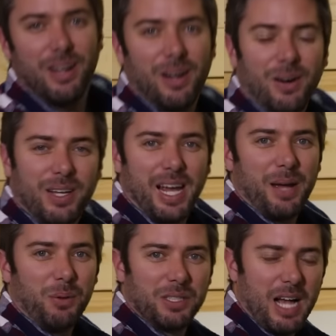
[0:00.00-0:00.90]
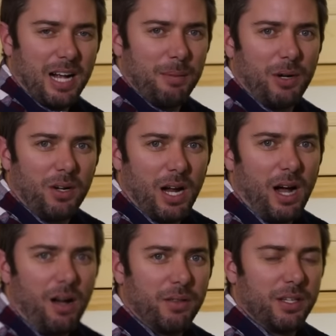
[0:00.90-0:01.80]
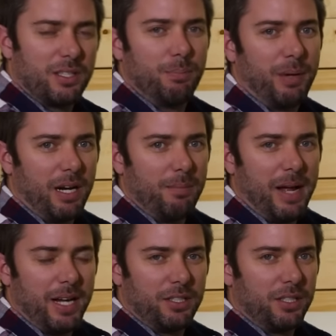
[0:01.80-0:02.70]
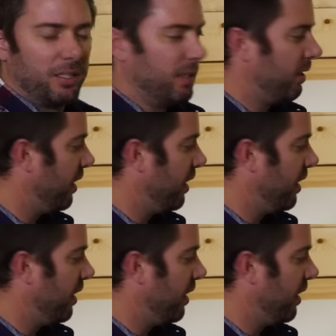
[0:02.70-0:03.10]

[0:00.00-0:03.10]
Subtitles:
Okay, we'll talk about how this Bear mattress is